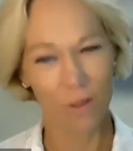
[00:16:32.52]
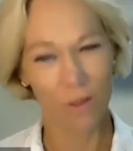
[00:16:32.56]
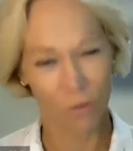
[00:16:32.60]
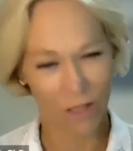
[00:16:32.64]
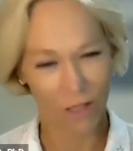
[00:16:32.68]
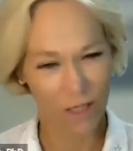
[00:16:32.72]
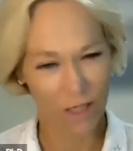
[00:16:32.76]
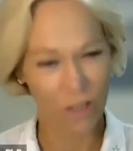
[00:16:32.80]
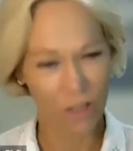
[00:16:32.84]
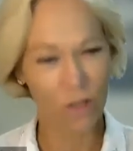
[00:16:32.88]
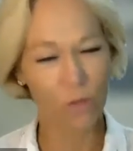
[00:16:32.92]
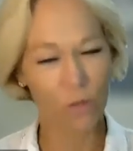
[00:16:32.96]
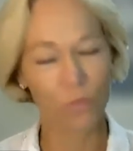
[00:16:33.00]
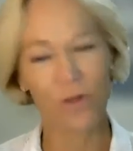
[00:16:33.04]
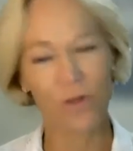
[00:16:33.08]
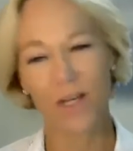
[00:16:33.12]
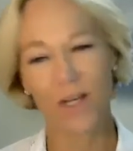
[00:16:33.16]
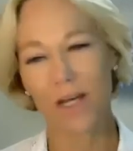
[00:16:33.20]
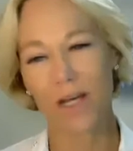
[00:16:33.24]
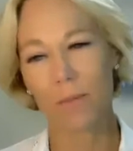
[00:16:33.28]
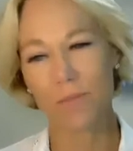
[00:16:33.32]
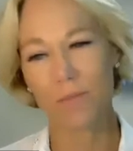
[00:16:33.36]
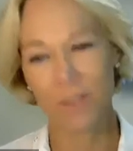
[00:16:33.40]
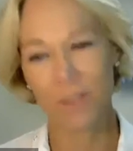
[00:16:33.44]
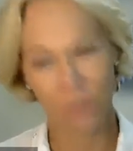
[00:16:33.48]
like you,
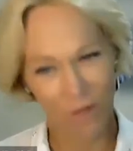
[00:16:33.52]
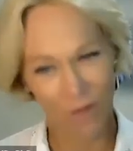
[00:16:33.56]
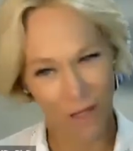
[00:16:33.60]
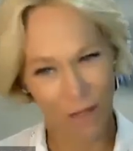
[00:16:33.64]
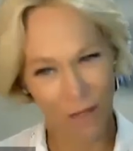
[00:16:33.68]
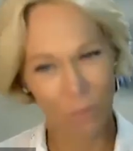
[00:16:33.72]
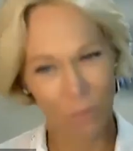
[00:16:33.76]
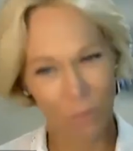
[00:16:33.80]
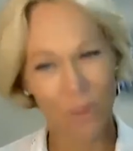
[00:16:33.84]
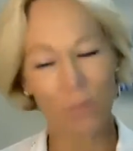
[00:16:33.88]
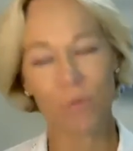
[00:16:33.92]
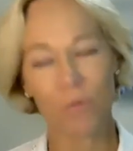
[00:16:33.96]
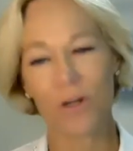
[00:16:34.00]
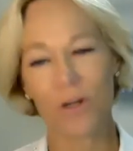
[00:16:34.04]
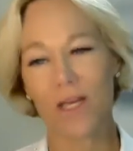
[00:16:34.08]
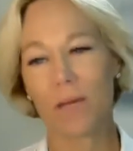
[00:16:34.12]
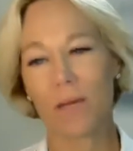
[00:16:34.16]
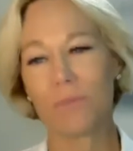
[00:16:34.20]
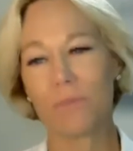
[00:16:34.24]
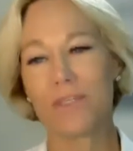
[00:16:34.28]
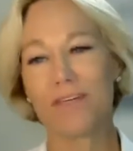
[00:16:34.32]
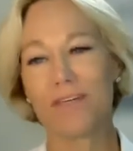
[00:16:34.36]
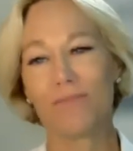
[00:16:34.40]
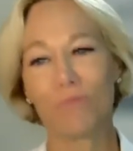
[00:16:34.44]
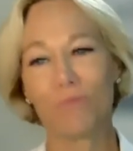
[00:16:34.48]
preemptive, and like me,
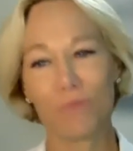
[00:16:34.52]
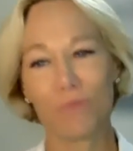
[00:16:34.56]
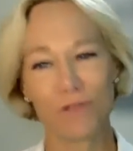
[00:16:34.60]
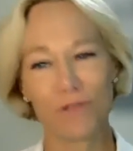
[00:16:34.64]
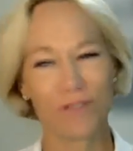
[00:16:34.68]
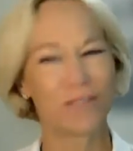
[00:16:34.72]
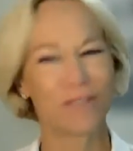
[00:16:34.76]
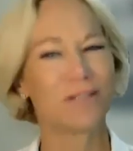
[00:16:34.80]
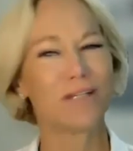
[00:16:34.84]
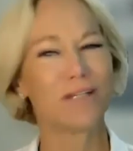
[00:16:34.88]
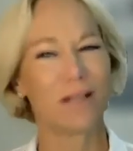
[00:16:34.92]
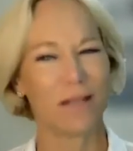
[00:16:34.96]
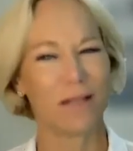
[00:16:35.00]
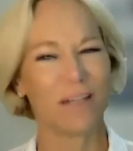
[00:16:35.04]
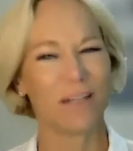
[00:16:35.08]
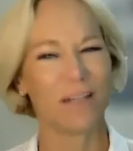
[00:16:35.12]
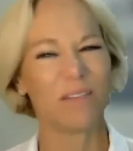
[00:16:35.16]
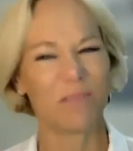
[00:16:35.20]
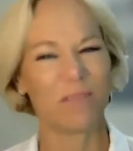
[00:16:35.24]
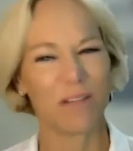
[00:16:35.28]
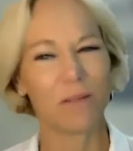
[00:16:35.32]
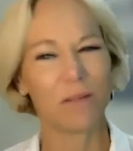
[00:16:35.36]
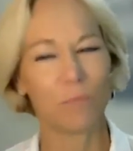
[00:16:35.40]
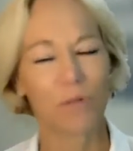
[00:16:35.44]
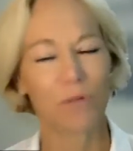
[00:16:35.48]
preemptive was still
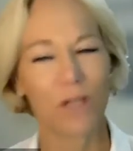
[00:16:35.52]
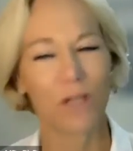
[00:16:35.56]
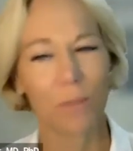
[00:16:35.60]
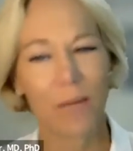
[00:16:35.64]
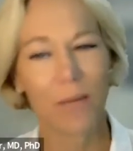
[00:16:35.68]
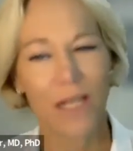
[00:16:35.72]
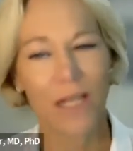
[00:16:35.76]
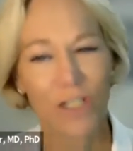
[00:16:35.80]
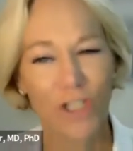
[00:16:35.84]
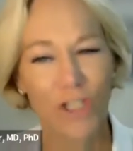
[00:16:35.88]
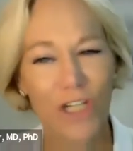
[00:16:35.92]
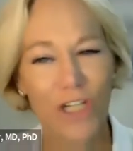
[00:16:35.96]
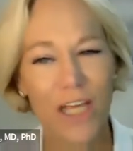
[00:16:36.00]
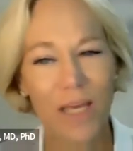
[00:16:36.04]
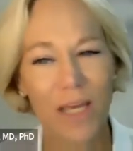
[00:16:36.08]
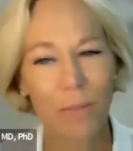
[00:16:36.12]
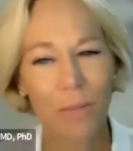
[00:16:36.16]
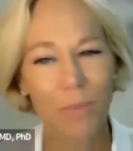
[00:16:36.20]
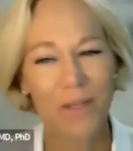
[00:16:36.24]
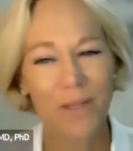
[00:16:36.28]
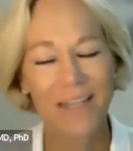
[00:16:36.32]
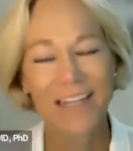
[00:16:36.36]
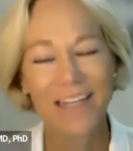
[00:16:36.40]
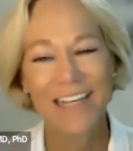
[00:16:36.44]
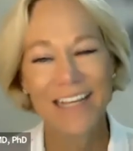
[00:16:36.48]
in pretty bad shape,
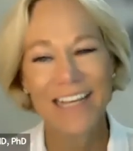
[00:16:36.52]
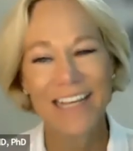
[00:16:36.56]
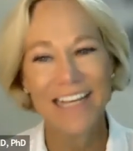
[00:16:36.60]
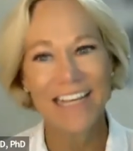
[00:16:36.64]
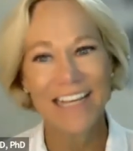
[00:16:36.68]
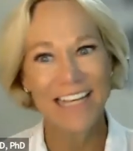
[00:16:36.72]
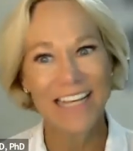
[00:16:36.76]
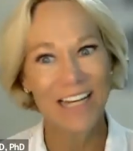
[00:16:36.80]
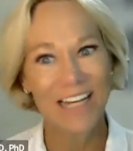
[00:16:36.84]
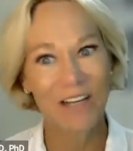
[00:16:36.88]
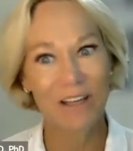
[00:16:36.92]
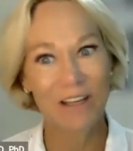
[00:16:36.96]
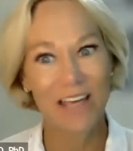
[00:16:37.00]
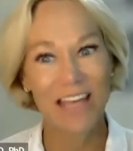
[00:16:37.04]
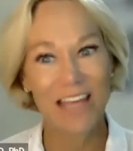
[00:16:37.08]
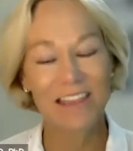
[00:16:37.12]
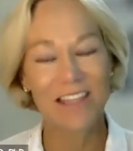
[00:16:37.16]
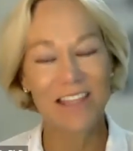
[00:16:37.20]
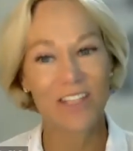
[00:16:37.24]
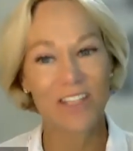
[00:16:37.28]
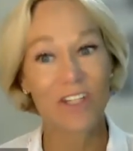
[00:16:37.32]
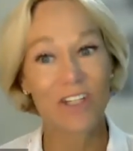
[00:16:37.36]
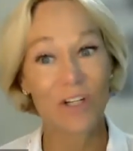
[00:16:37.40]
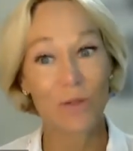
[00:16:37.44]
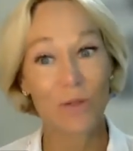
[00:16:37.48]
and you get
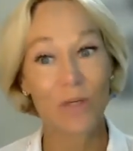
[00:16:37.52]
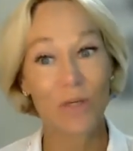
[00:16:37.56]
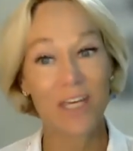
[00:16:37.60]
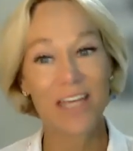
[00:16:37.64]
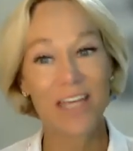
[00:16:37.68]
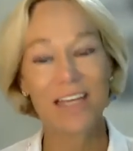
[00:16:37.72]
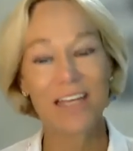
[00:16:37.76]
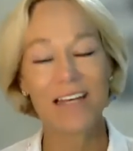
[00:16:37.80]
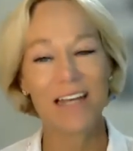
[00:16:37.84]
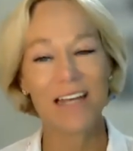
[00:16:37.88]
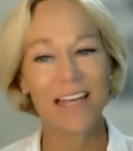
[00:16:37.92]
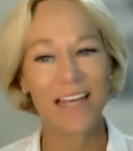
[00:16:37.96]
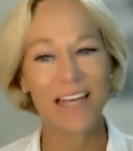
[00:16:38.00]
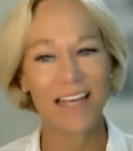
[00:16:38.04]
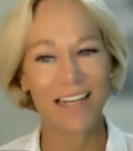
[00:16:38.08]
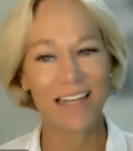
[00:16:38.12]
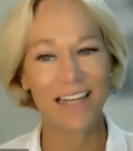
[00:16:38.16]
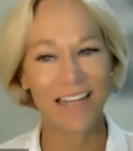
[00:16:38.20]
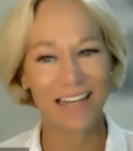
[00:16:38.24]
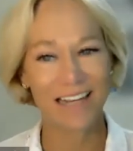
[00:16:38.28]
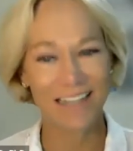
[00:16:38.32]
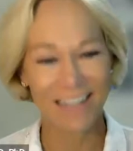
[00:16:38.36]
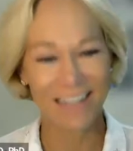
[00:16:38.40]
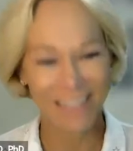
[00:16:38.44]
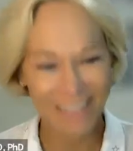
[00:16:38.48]
this new kidney, and
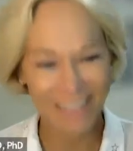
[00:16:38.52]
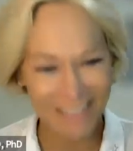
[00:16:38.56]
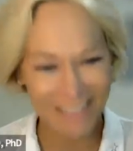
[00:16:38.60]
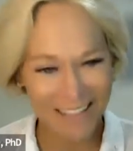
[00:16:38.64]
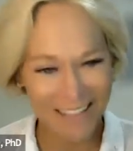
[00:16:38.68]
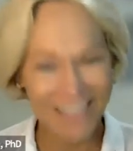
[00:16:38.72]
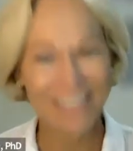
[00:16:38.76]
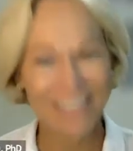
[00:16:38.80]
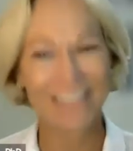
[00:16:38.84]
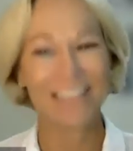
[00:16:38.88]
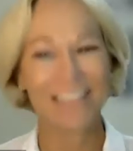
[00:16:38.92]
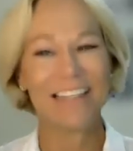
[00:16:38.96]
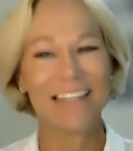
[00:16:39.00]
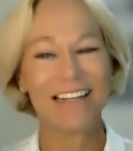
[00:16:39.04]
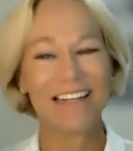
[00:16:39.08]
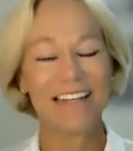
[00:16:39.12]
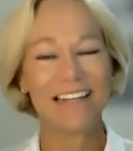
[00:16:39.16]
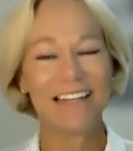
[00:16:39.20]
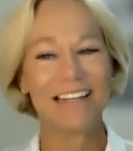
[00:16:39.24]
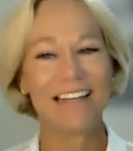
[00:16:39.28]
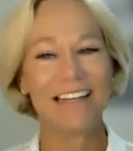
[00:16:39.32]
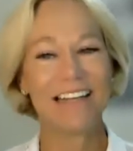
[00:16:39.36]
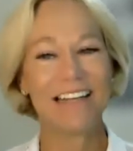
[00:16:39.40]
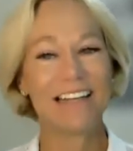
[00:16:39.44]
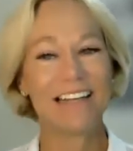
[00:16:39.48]
then
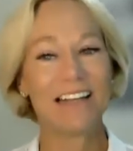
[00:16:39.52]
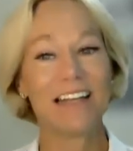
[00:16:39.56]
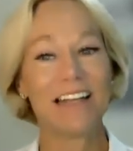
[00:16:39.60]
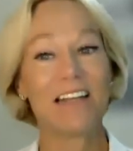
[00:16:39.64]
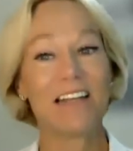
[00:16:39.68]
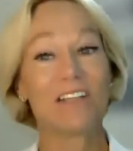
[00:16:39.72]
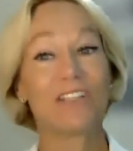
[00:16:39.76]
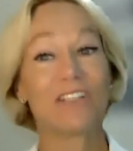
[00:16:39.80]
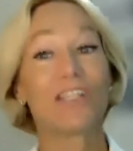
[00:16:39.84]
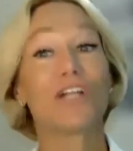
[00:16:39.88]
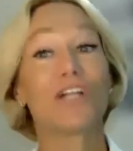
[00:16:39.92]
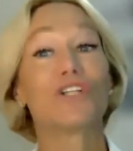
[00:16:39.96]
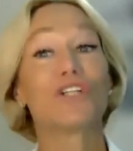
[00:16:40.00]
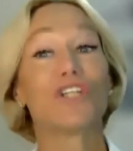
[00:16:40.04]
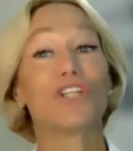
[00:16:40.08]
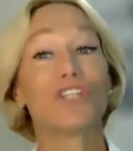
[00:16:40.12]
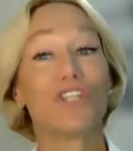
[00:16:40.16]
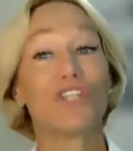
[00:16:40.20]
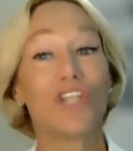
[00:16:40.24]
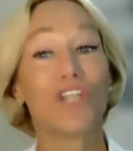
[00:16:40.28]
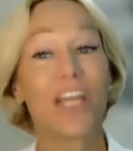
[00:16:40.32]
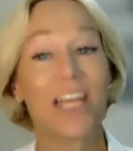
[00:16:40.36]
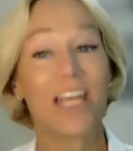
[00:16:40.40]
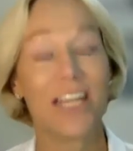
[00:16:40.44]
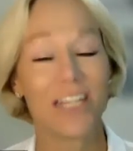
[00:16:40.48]
it is such a
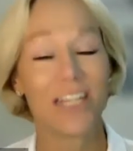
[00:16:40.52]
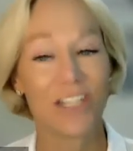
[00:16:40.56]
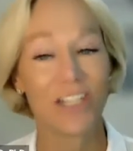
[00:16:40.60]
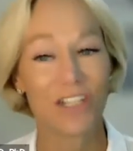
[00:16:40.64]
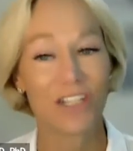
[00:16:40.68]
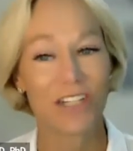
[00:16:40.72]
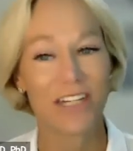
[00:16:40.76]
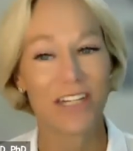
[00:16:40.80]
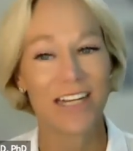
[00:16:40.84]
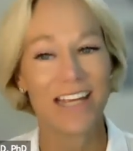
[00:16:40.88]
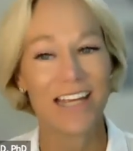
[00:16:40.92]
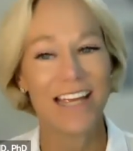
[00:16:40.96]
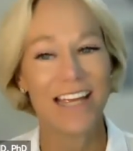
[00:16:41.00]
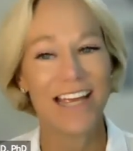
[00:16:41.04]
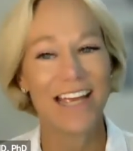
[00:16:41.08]
change.